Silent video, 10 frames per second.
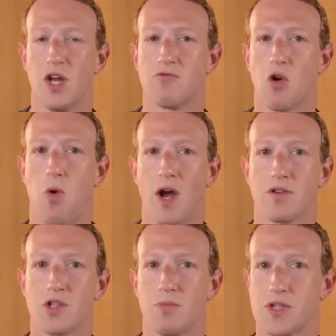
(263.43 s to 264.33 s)

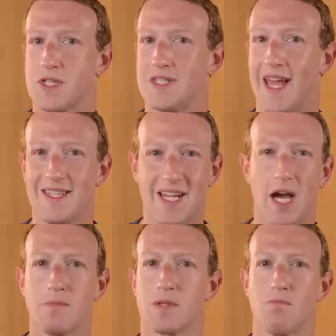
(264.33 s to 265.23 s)
requires almost 10
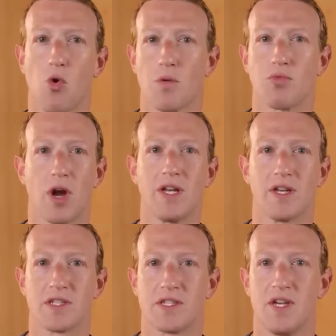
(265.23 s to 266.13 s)
times more
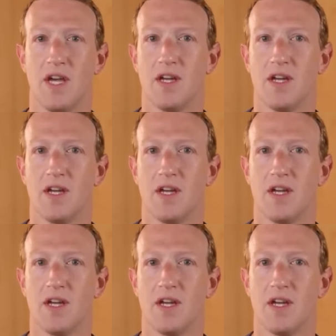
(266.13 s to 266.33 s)
brightness